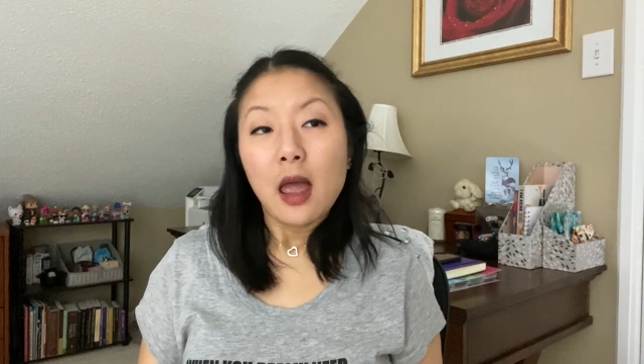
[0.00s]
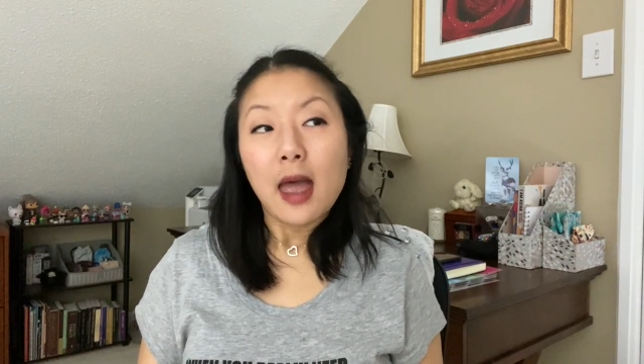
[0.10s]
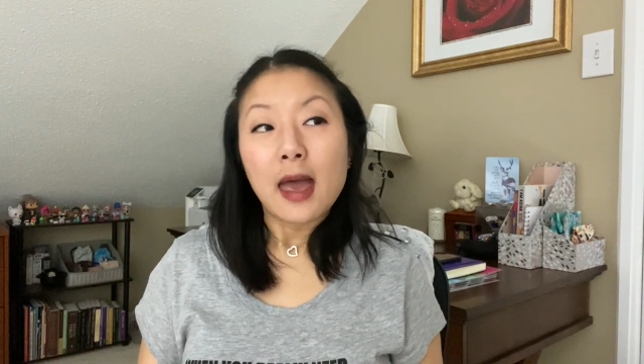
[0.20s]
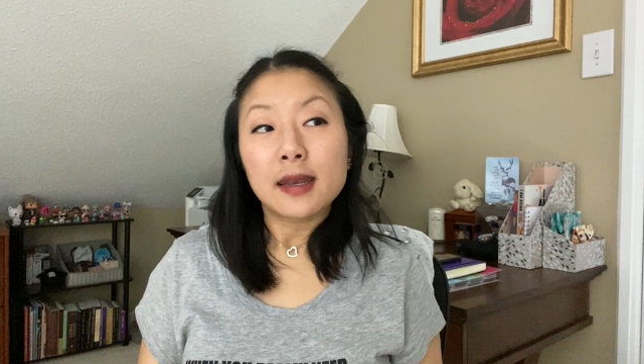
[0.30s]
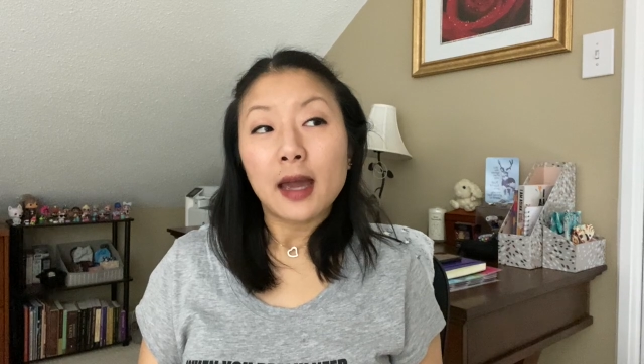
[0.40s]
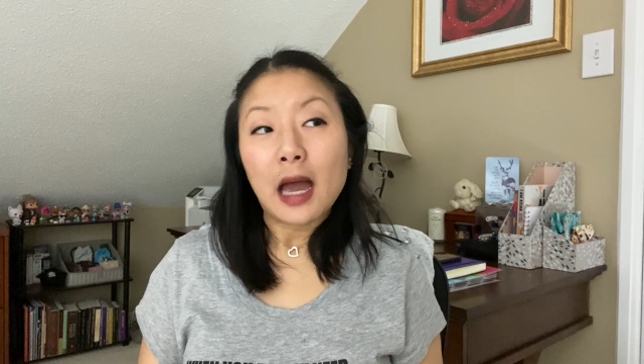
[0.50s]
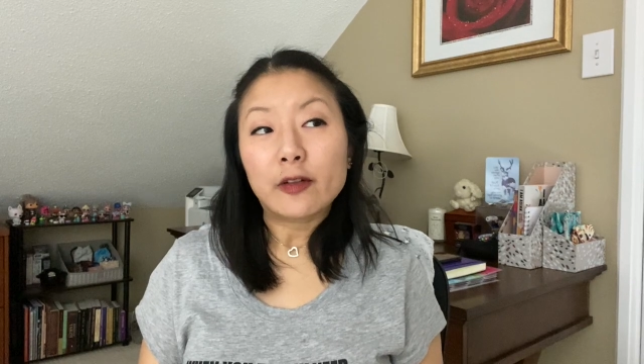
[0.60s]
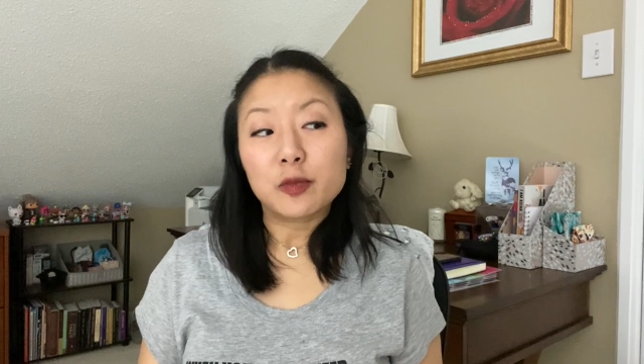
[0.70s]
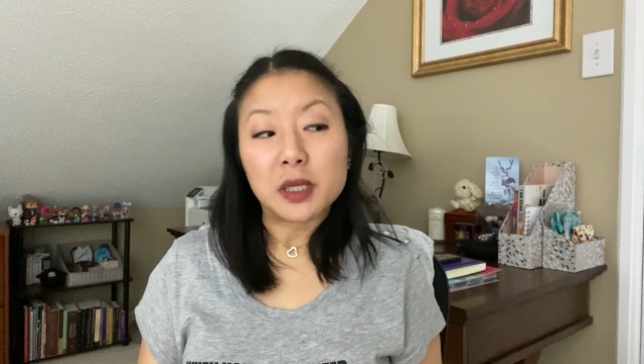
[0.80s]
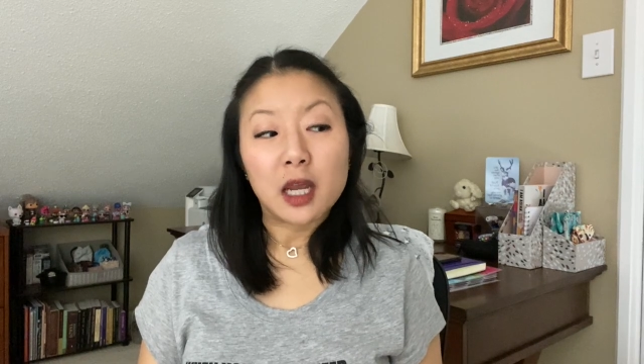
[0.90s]
And I have
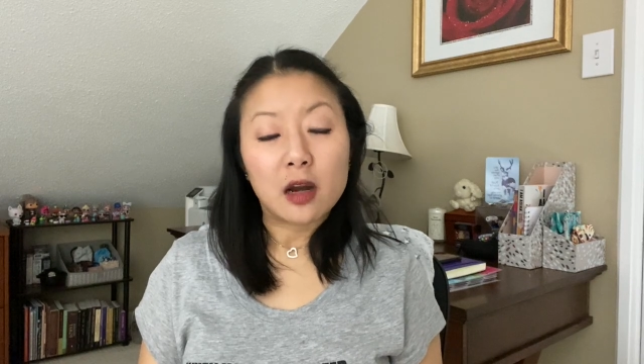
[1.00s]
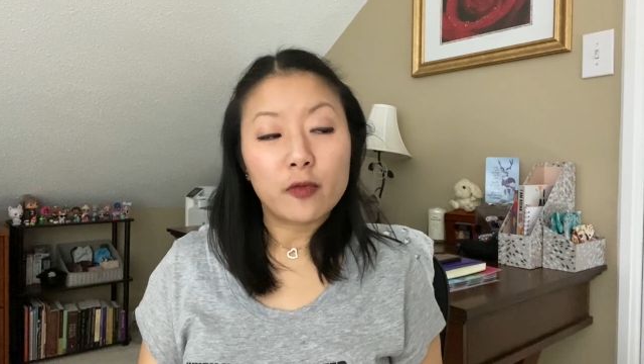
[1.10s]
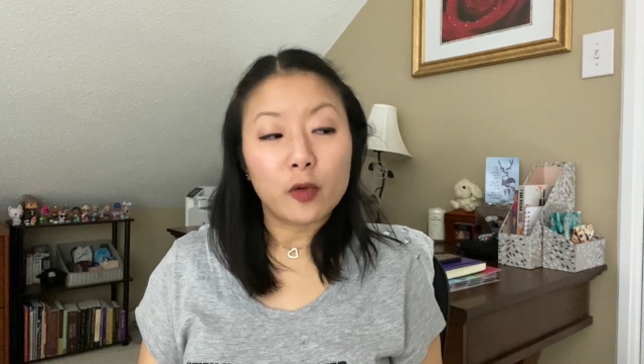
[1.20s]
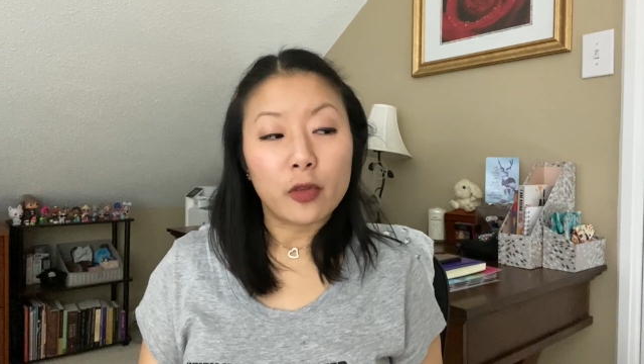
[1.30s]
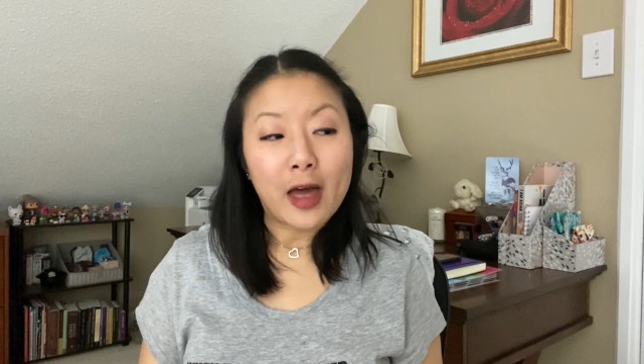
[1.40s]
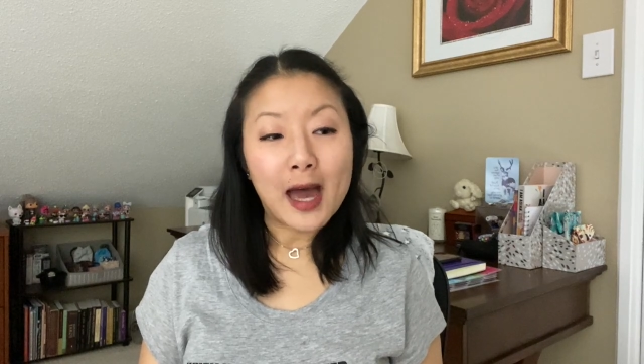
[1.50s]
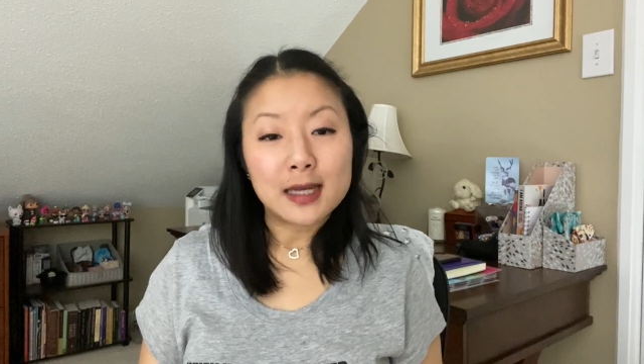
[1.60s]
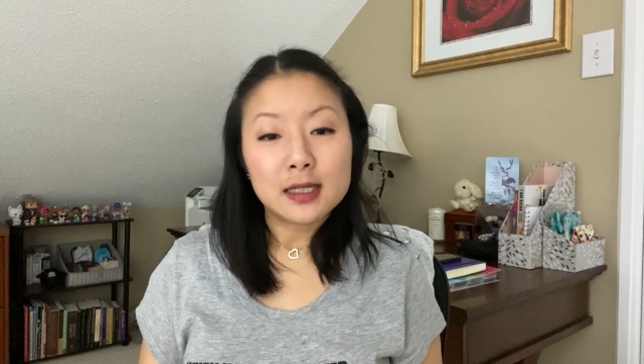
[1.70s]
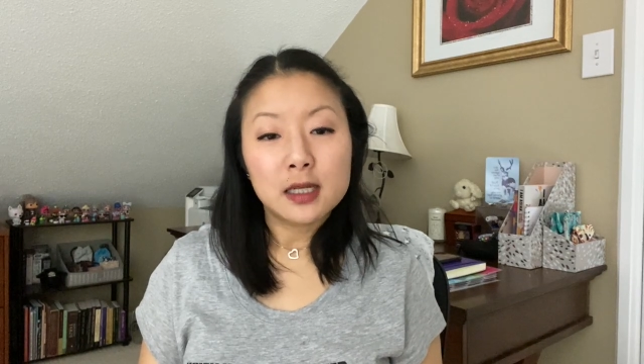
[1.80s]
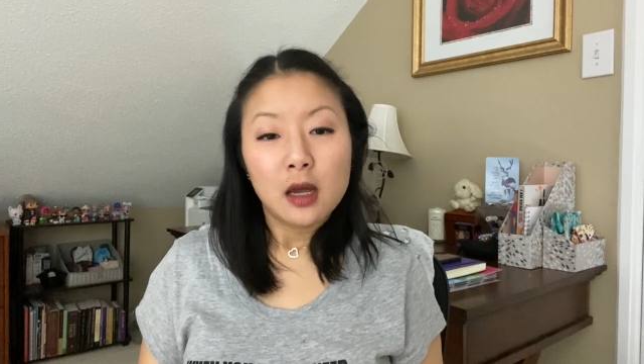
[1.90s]
to be careful
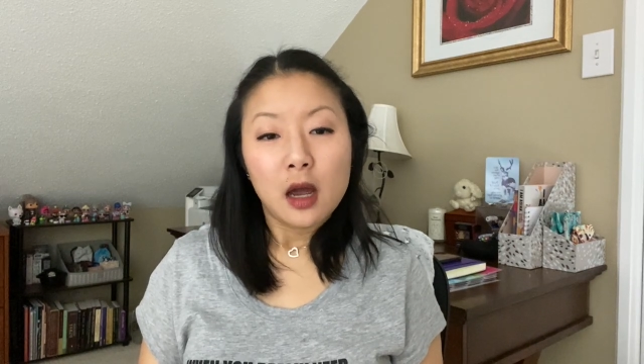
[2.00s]
that